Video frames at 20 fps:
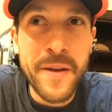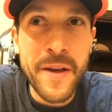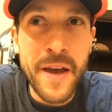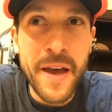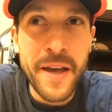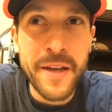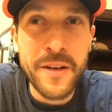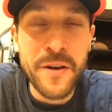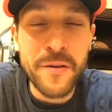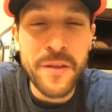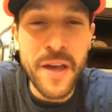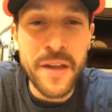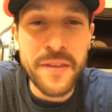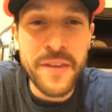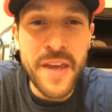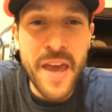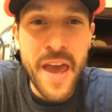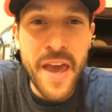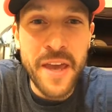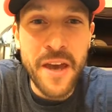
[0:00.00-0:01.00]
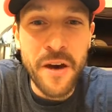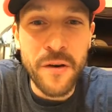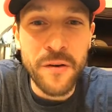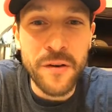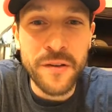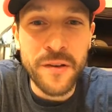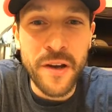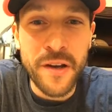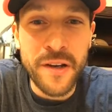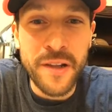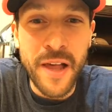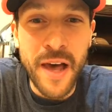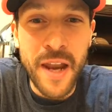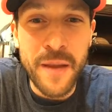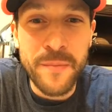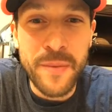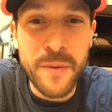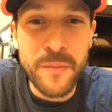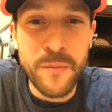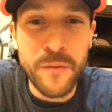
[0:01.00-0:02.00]
I know that the AO is on a lot
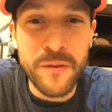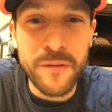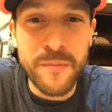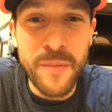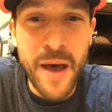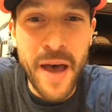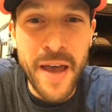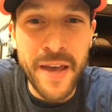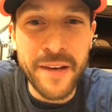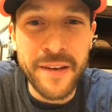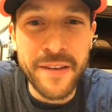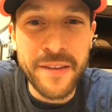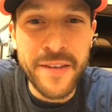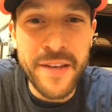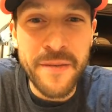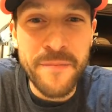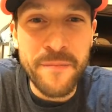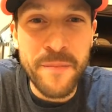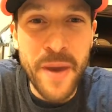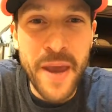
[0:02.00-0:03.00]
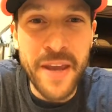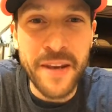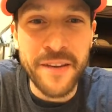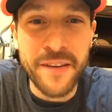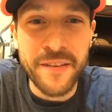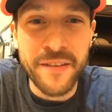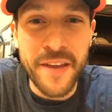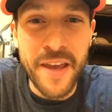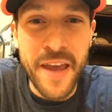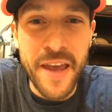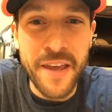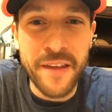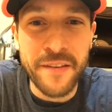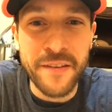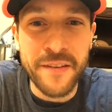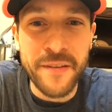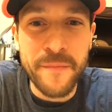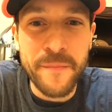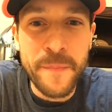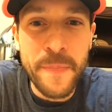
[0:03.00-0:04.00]
of people's mind. Tim Bainton
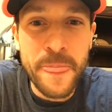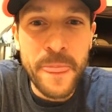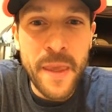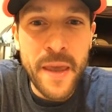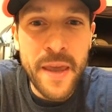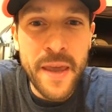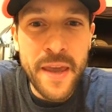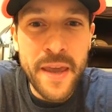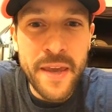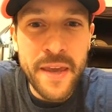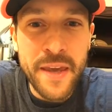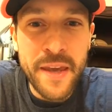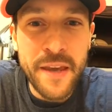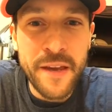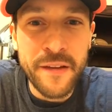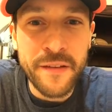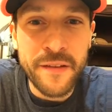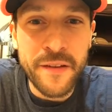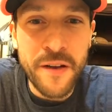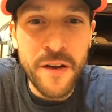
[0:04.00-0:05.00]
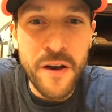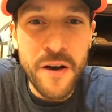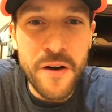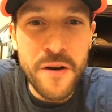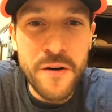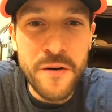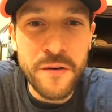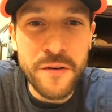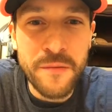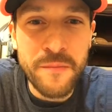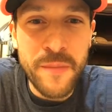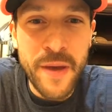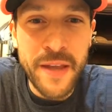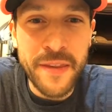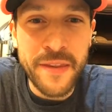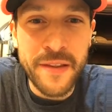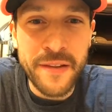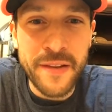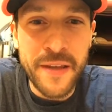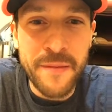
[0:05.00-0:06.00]
says he's owned
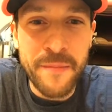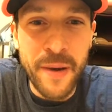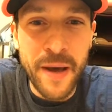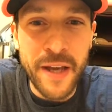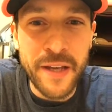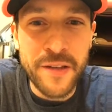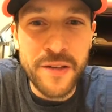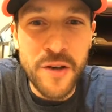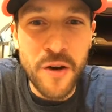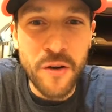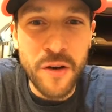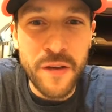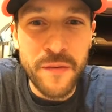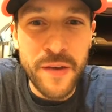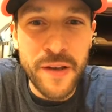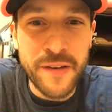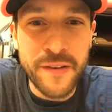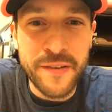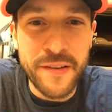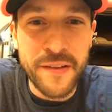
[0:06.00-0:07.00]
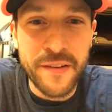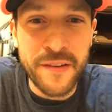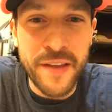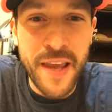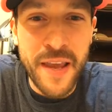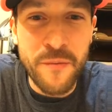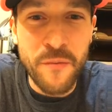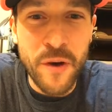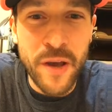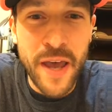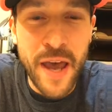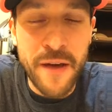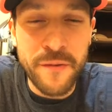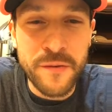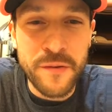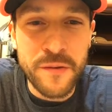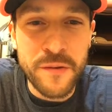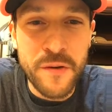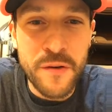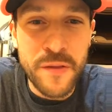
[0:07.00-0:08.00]
mentally by Djokovic the same way
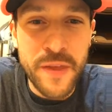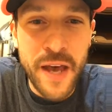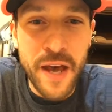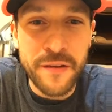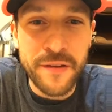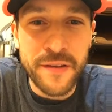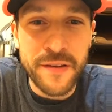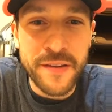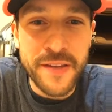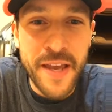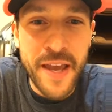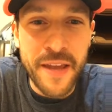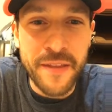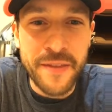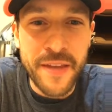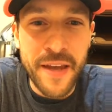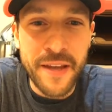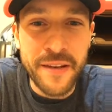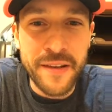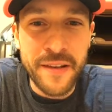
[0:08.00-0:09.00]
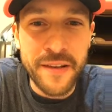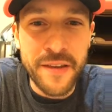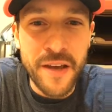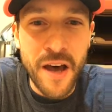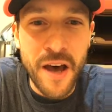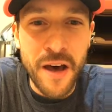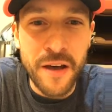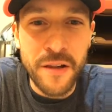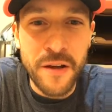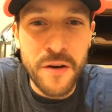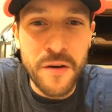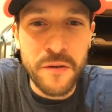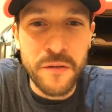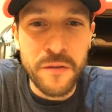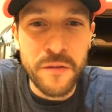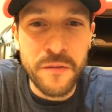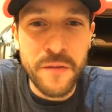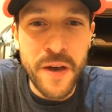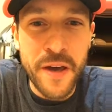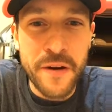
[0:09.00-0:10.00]
after 2010 that Nadal owned
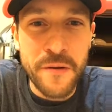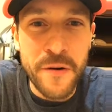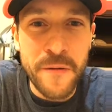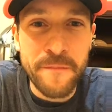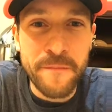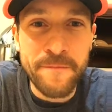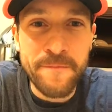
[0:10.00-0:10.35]
Federer.